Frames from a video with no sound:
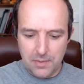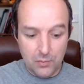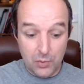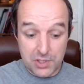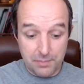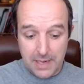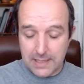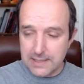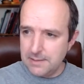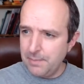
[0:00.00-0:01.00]
Which are
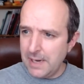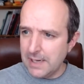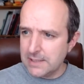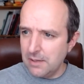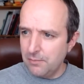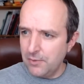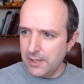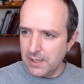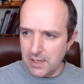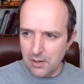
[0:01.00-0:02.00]
packed up and
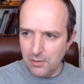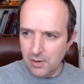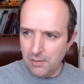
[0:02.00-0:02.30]
ready to go.